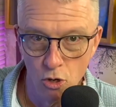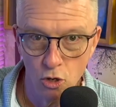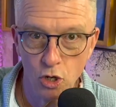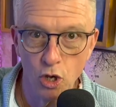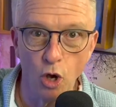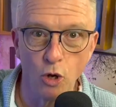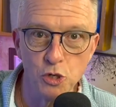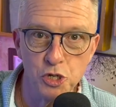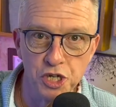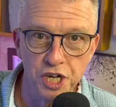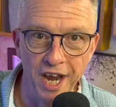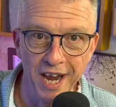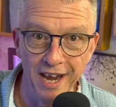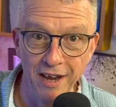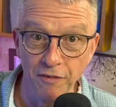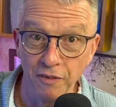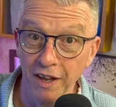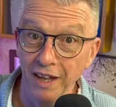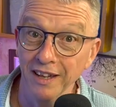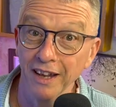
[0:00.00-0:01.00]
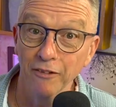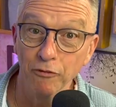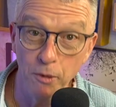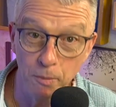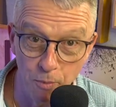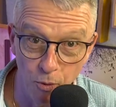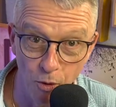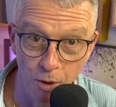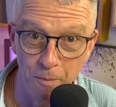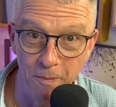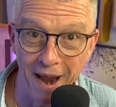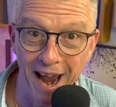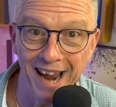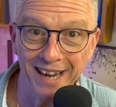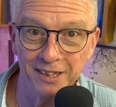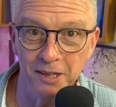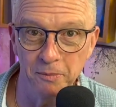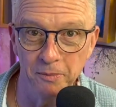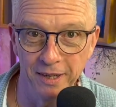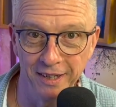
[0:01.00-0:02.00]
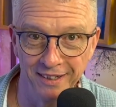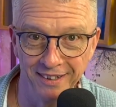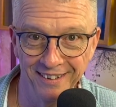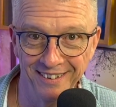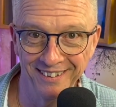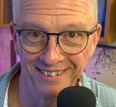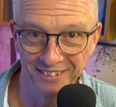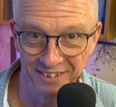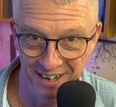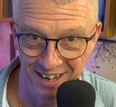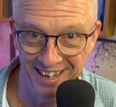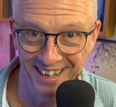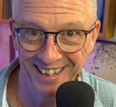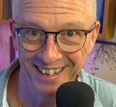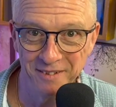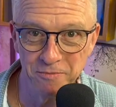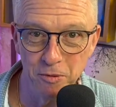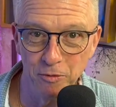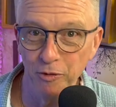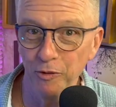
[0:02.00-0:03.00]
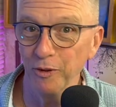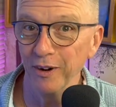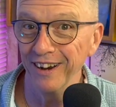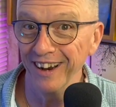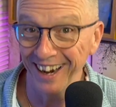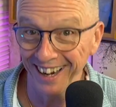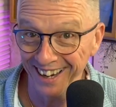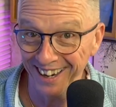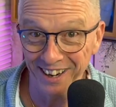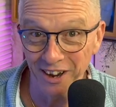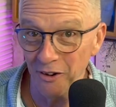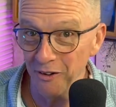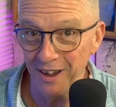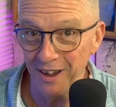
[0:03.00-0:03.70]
go shave and then report back to me right before I could go